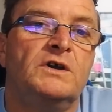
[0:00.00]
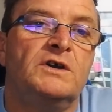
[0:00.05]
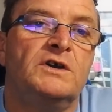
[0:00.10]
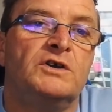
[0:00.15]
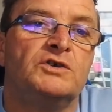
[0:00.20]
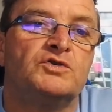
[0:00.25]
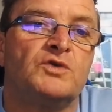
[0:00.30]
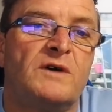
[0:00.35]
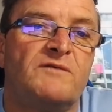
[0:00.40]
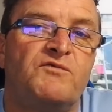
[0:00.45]

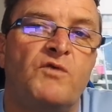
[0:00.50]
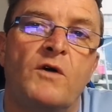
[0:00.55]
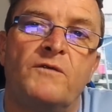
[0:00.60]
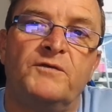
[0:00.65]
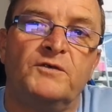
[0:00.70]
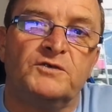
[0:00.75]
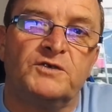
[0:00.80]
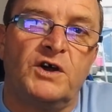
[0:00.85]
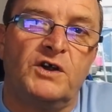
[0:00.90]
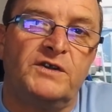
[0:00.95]
So I've
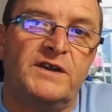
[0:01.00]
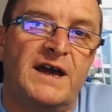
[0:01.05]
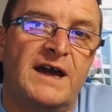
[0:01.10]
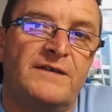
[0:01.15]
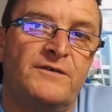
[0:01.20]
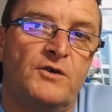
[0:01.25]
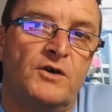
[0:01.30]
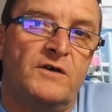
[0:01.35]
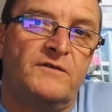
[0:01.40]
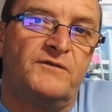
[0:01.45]
waffled on
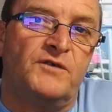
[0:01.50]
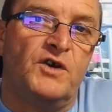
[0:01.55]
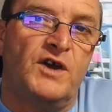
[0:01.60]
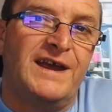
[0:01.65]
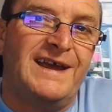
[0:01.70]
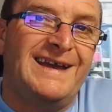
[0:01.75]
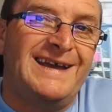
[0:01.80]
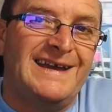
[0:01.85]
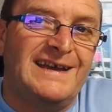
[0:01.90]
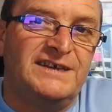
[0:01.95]
there for
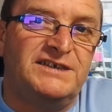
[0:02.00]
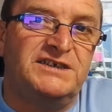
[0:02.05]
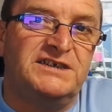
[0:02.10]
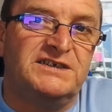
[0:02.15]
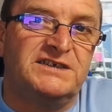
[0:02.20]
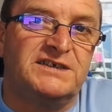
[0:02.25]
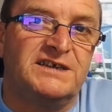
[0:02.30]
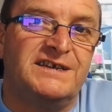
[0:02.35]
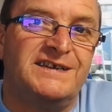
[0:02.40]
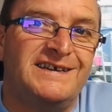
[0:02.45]

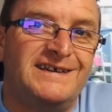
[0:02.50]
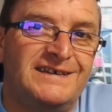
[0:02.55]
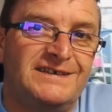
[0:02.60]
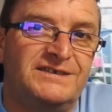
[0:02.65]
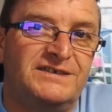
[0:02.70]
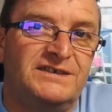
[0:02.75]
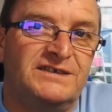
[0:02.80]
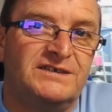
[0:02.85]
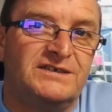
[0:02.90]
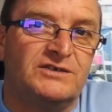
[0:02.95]
ages and
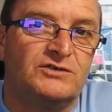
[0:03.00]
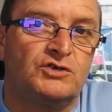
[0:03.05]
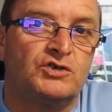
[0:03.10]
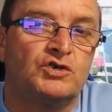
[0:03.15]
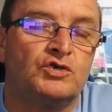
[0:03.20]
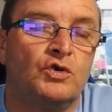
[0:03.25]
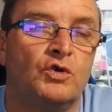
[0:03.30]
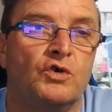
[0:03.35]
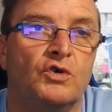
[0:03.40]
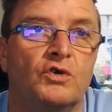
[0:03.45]
ages.
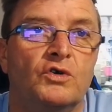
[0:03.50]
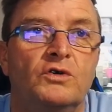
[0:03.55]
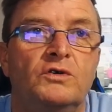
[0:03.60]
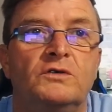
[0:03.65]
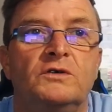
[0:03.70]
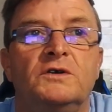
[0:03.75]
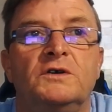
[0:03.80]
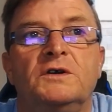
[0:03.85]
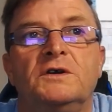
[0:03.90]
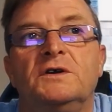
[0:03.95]
So
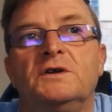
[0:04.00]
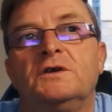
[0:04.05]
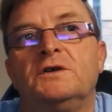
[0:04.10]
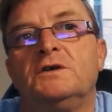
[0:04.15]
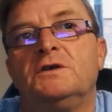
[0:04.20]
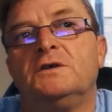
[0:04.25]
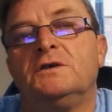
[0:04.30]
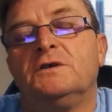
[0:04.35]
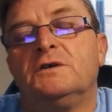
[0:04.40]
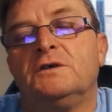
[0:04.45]

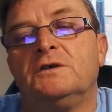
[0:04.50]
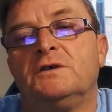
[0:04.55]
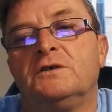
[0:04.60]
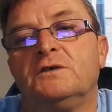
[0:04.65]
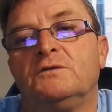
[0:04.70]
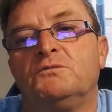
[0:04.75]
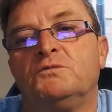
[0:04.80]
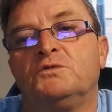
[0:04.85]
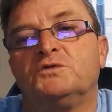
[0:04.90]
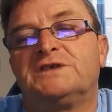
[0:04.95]

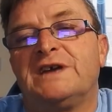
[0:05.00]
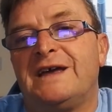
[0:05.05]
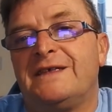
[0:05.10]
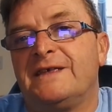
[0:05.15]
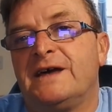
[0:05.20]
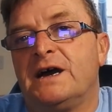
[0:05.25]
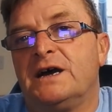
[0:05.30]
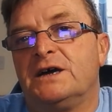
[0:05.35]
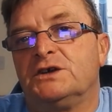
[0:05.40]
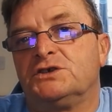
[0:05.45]
we'll take
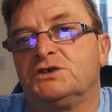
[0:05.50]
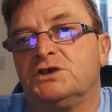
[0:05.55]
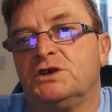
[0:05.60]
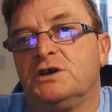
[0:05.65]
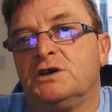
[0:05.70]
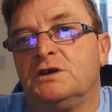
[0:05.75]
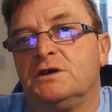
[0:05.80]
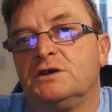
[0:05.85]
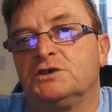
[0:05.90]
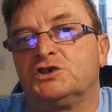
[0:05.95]
that as
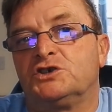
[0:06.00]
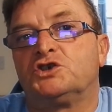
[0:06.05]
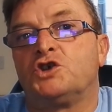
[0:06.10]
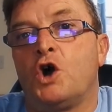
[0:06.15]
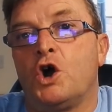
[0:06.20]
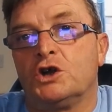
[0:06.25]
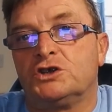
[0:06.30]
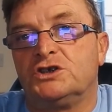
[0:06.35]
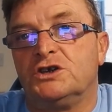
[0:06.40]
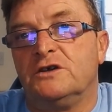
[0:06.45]
a
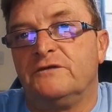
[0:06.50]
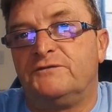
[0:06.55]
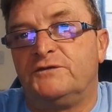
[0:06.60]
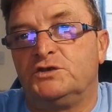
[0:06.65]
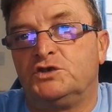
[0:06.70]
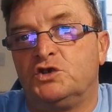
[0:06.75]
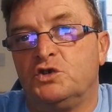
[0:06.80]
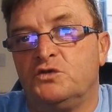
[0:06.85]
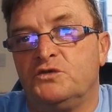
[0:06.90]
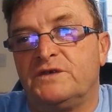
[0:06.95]
starter for
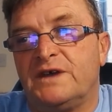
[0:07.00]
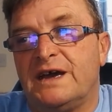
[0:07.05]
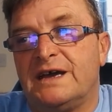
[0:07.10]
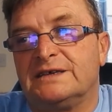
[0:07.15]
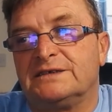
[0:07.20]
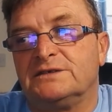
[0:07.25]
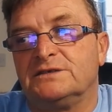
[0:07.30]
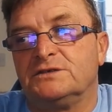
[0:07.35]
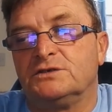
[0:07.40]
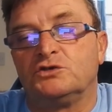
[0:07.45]

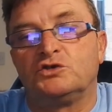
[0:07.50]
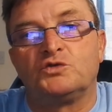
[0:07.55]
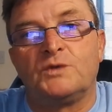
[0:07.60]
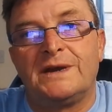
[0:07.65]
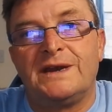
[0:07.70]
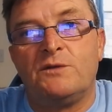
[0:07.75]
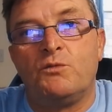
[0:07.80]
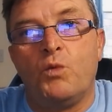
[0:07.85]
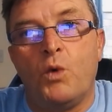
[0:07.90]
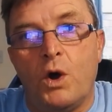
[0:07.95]

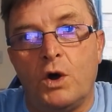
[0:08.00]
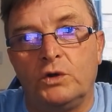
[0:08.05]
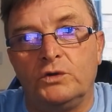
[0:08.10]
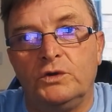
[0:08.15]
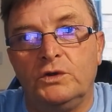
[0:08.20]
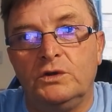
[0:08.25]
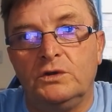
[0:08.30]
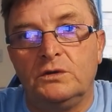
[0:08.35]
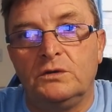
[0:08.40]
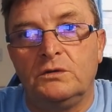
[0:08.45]
2021